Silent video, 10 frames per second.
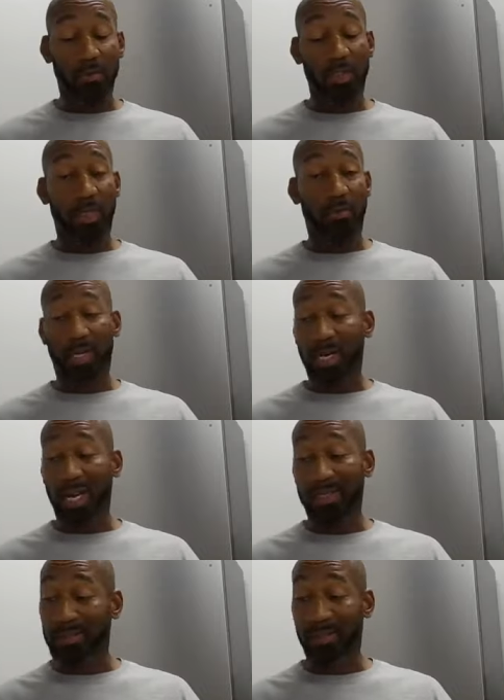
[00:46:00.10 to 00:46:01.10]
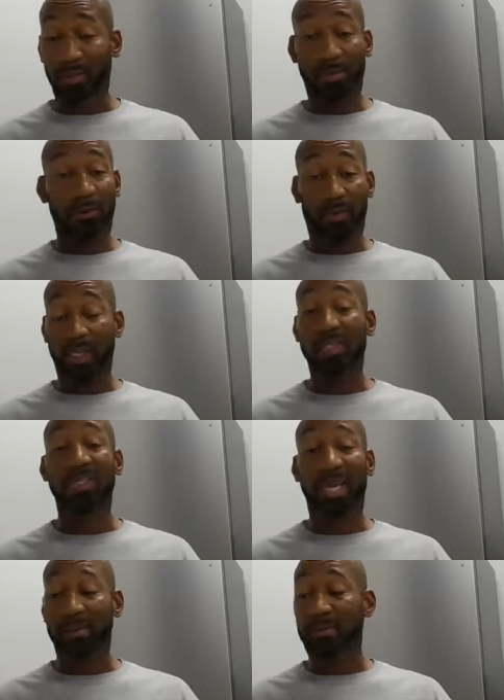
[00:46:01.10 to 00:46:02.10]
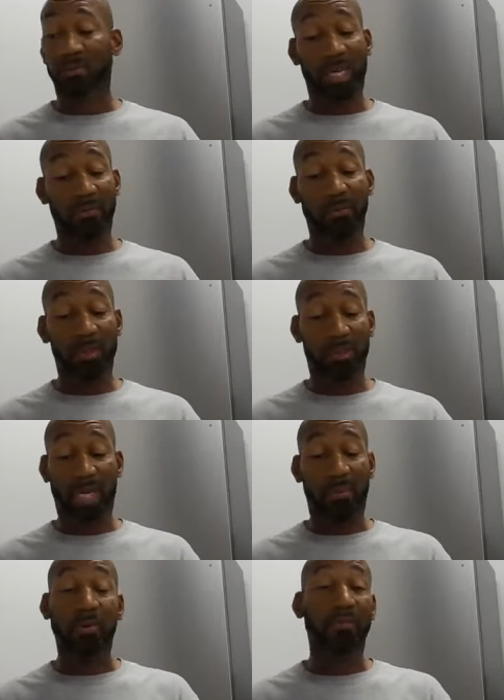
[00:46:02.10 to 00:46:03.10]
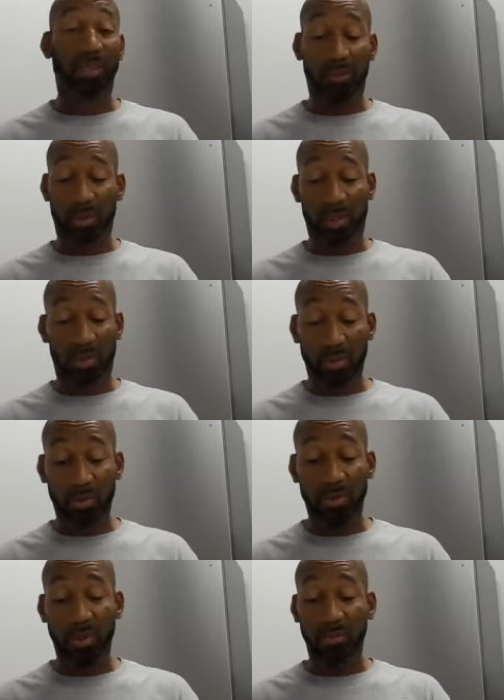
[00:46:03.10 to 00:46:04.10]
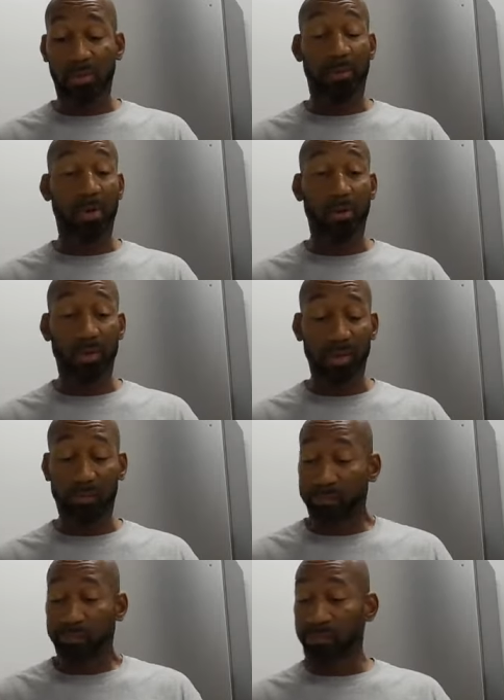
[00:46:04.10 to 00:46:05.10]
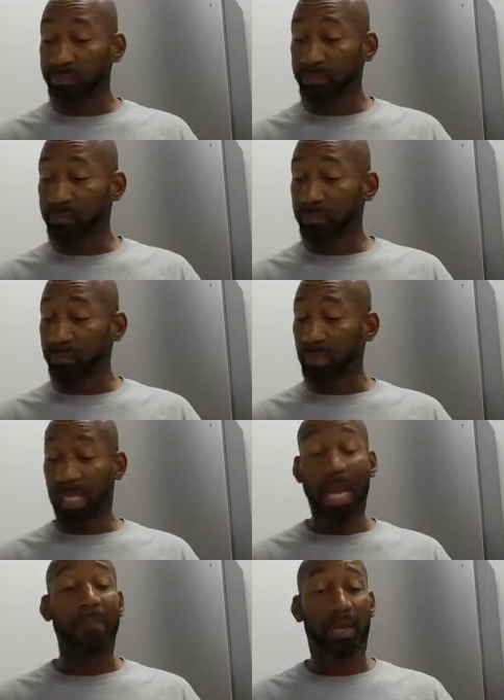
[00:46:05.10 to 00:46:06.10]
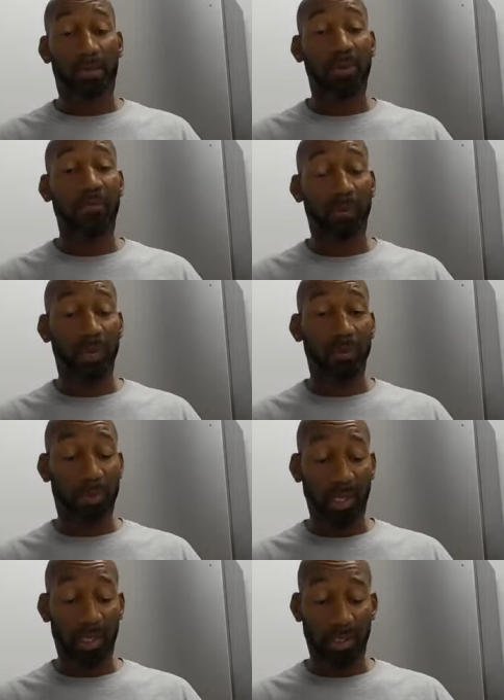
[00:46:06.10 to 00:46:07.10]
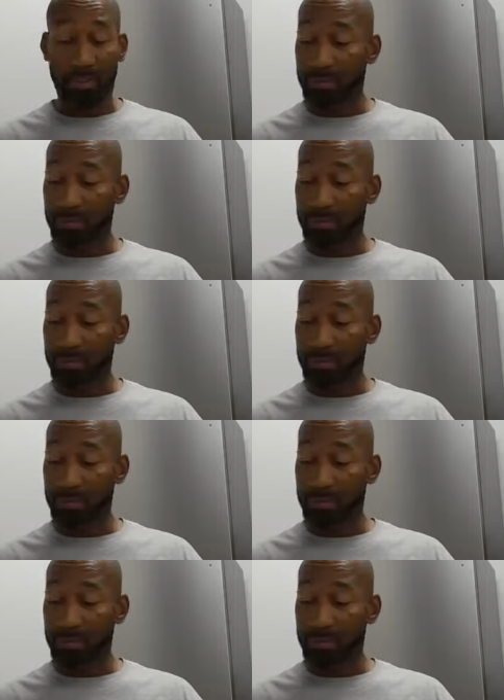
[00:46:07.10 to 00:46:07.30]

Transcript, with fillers: he was another one of God so was perfect in his sight. But David was not perfect. He was an adulterer. He was a murderer. God made him perfect when he repented.